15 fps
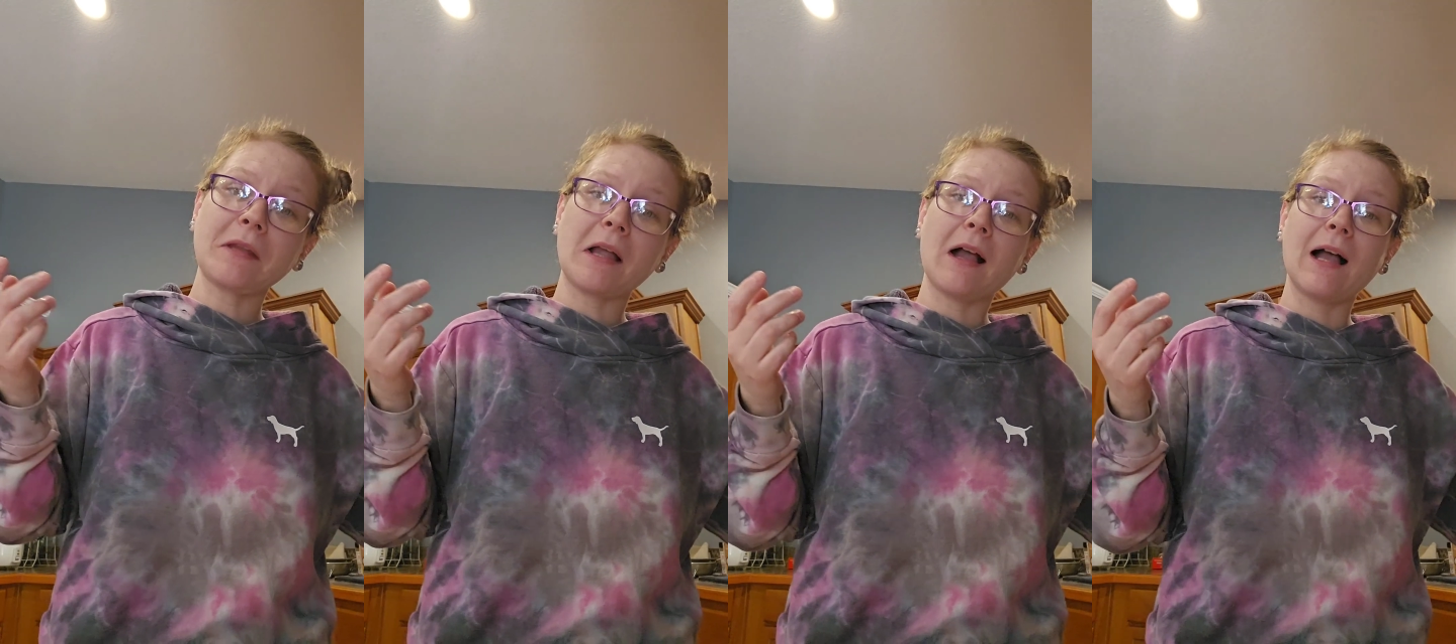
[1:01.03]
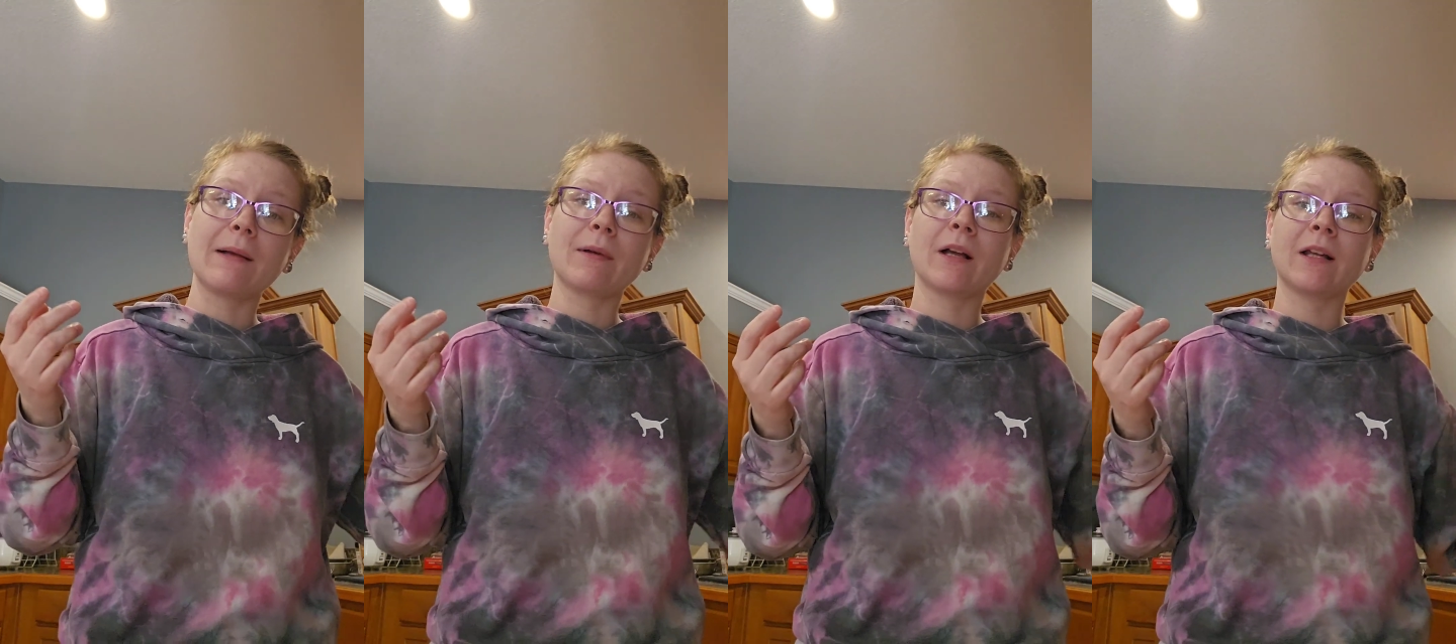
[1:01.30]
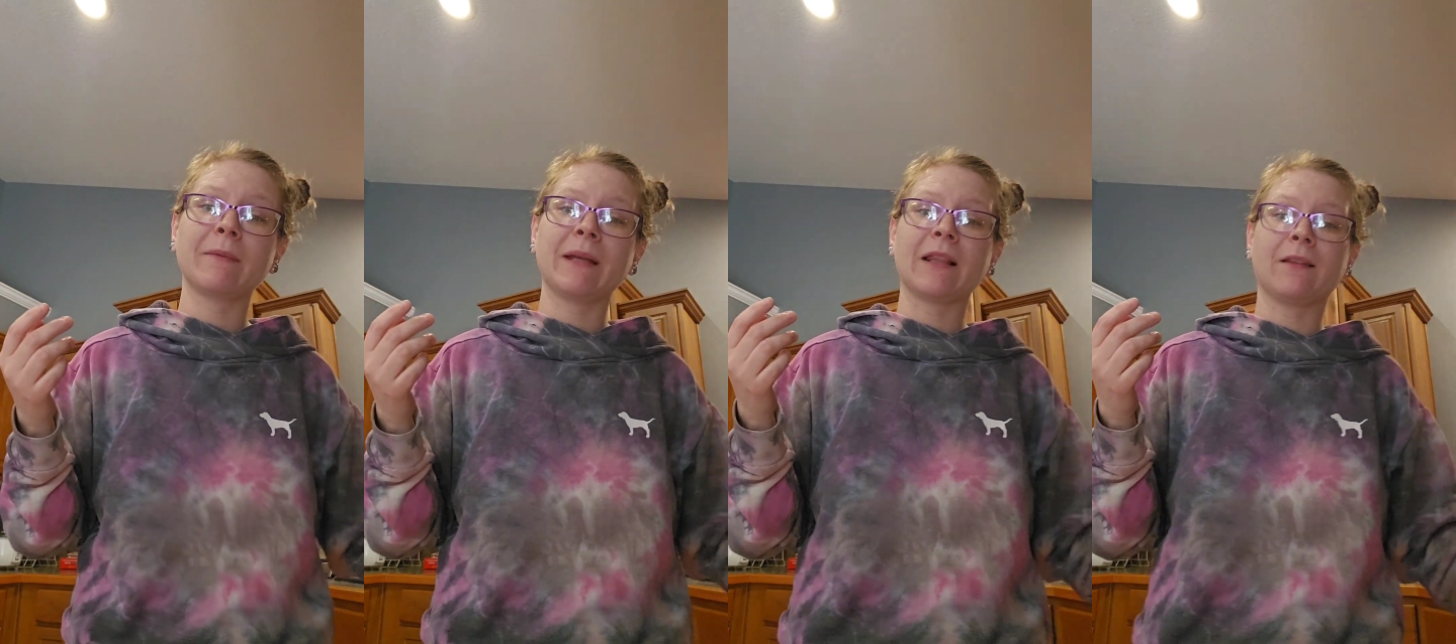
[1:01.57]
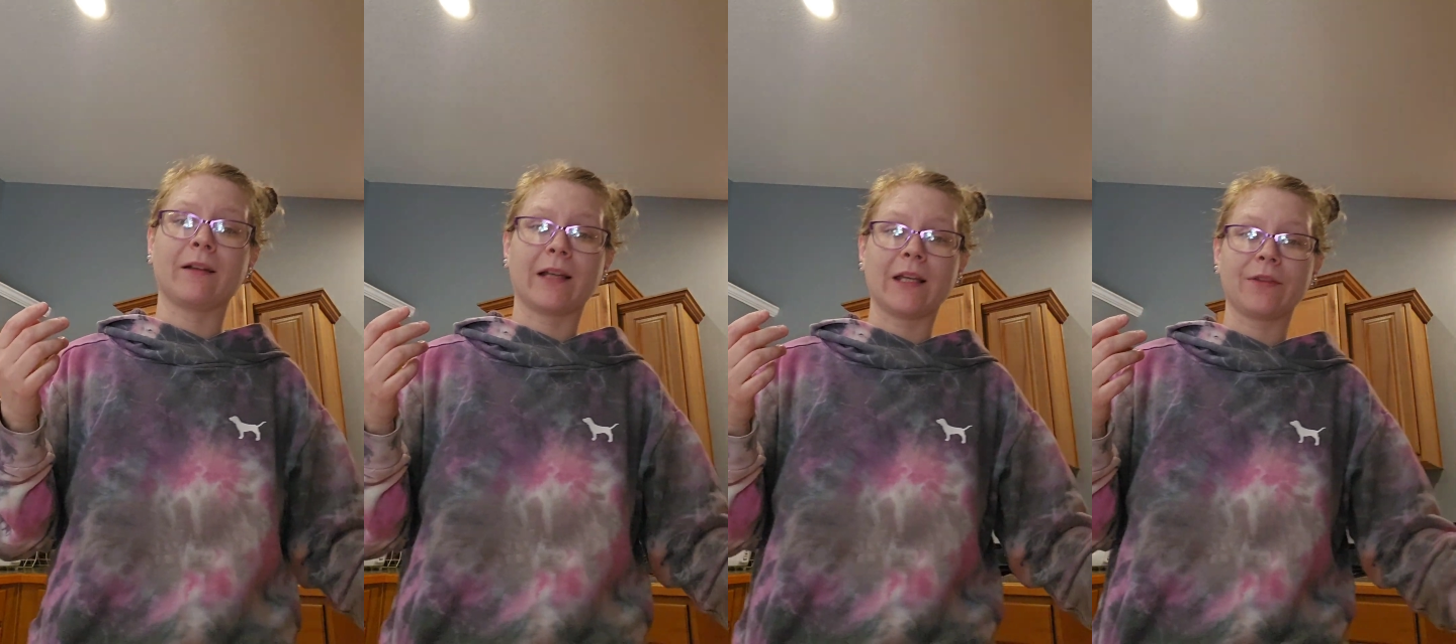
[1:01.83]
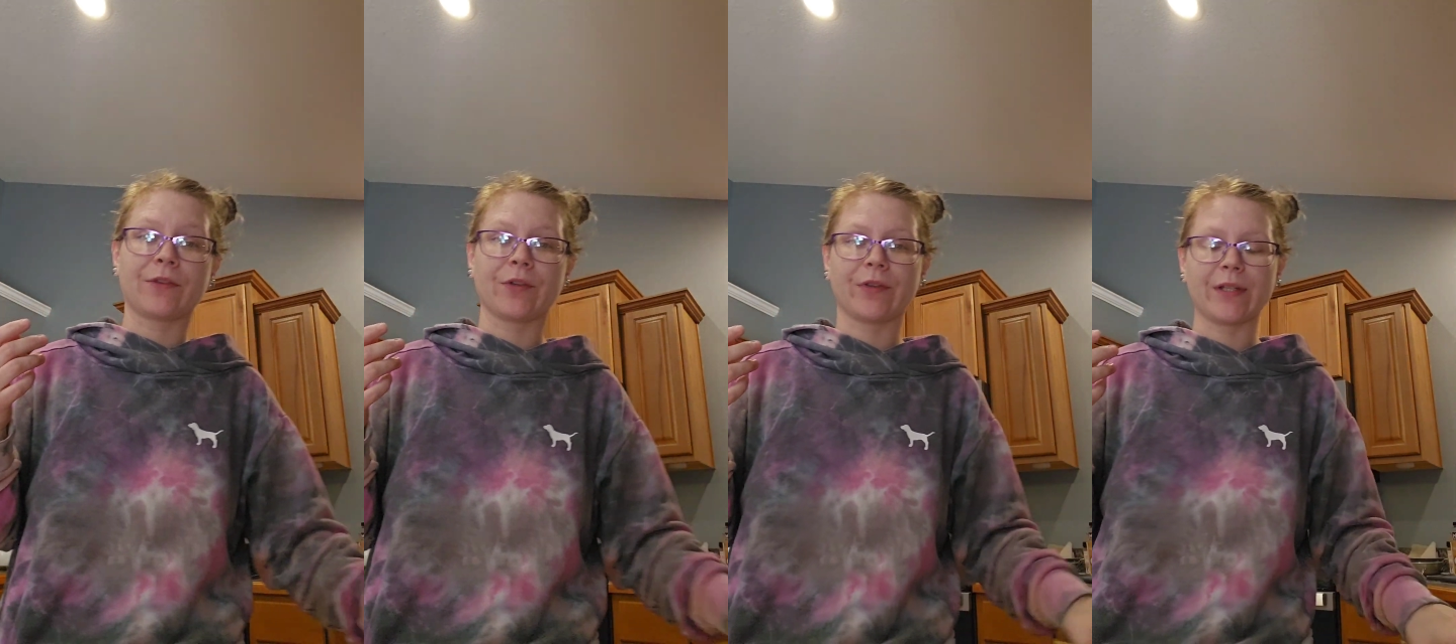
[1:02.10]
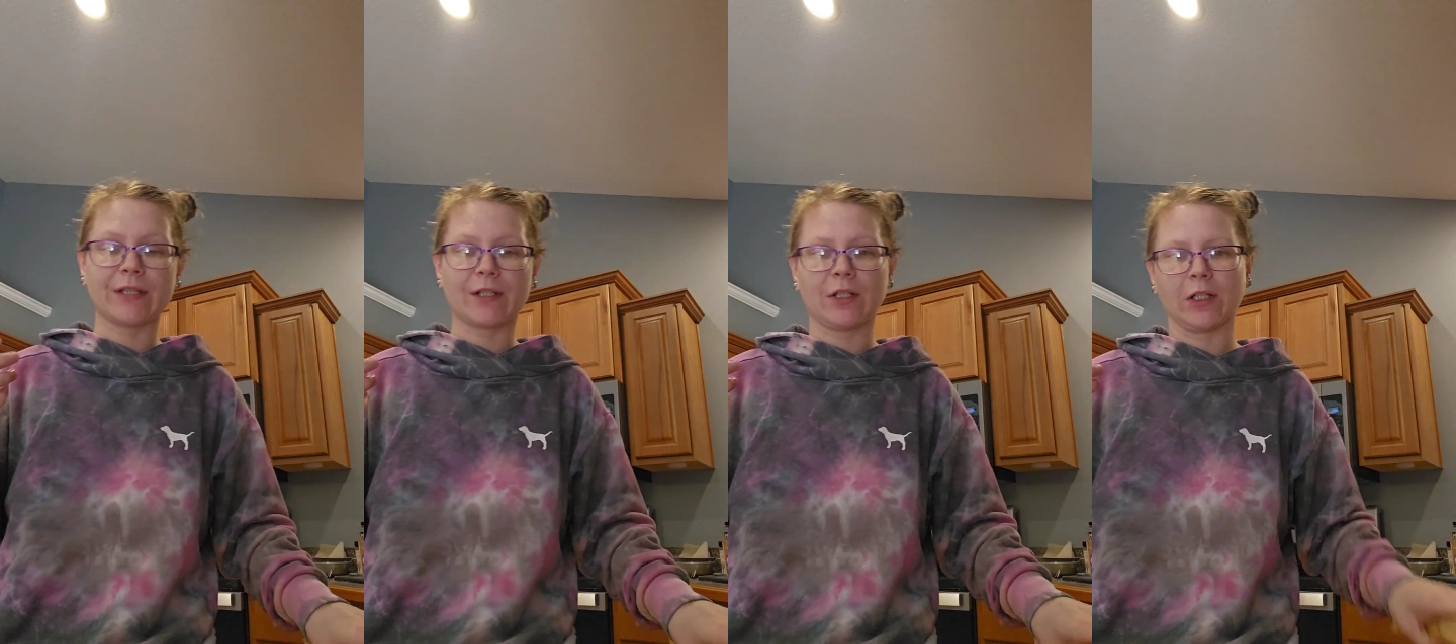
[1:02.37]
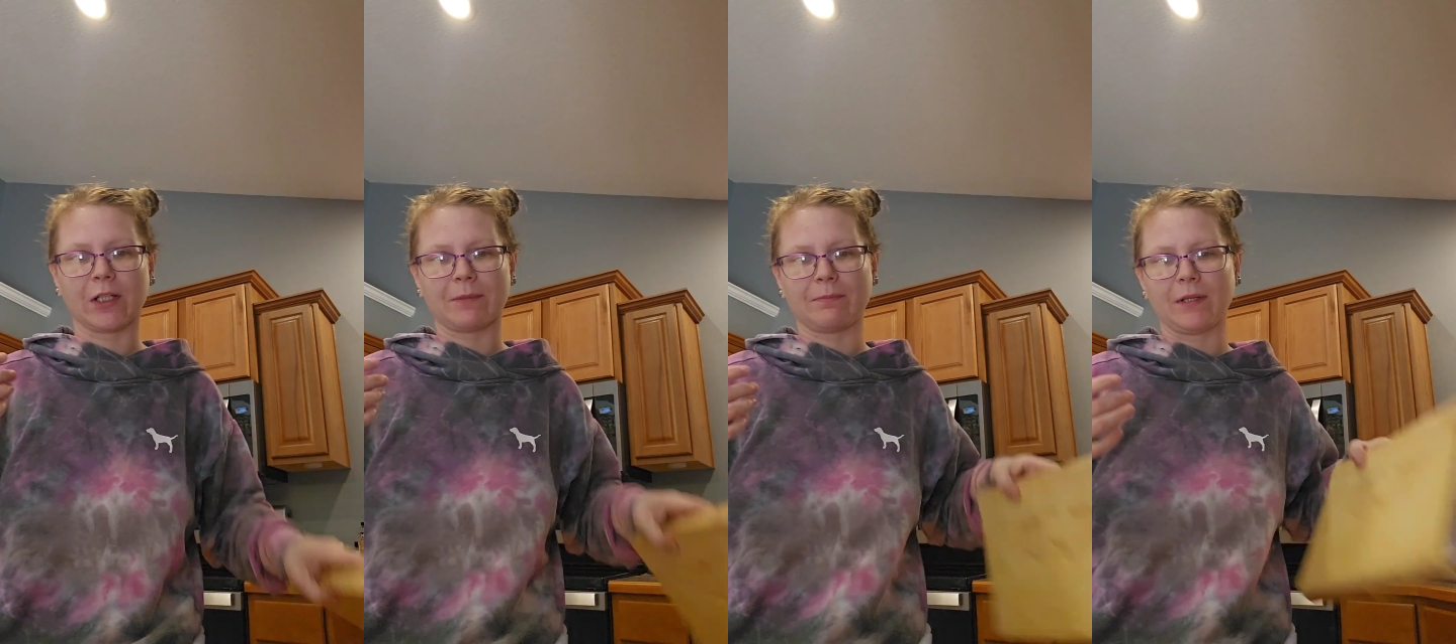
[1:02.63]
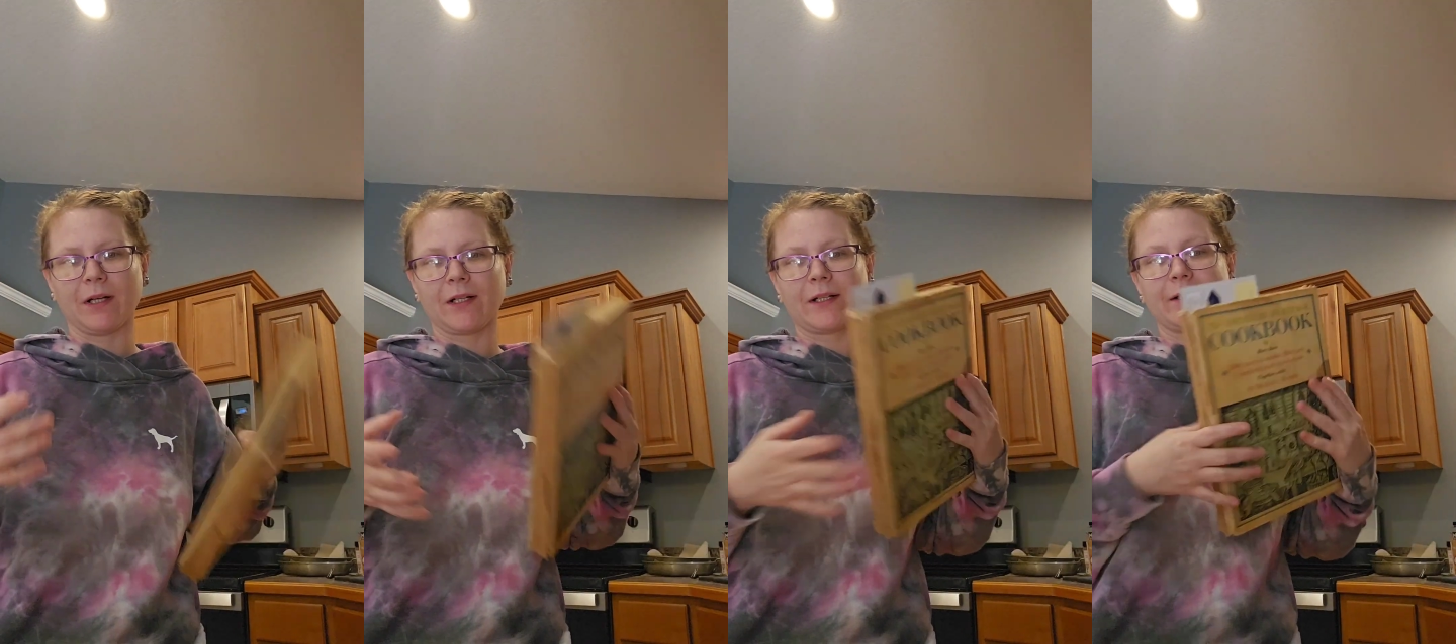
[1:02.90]
I'm going to be looking through this
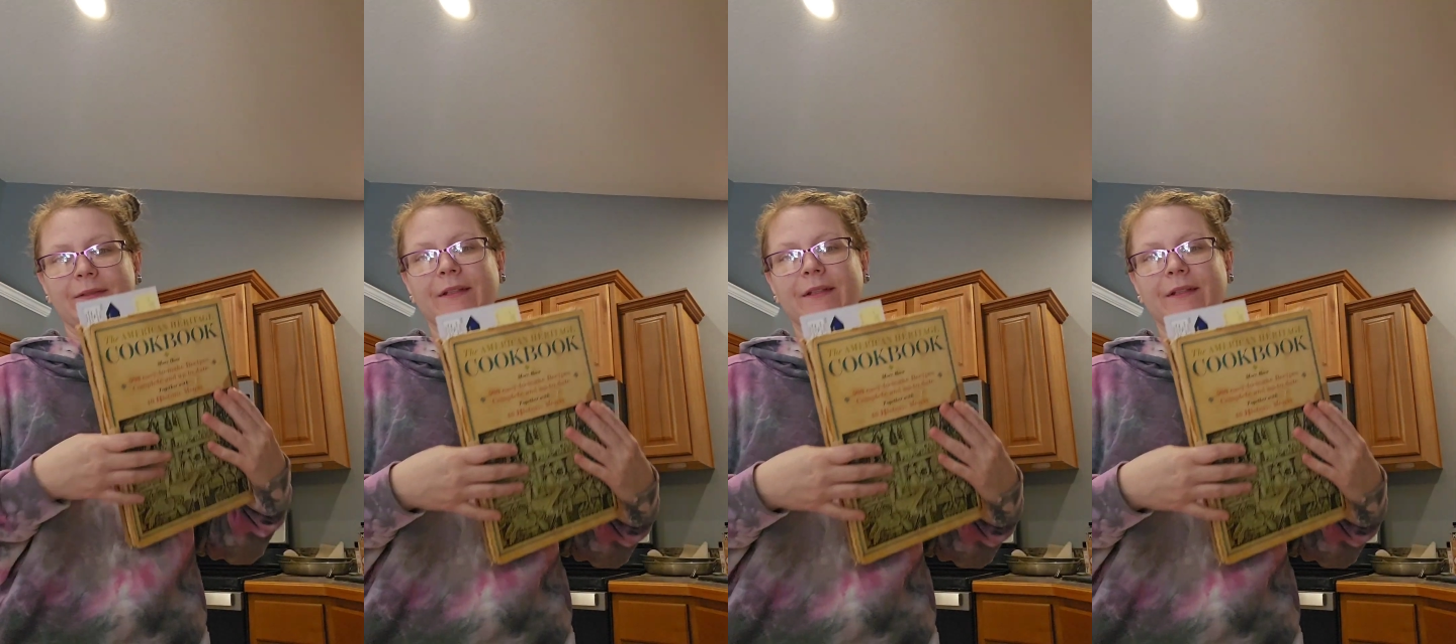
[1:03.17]
cookbook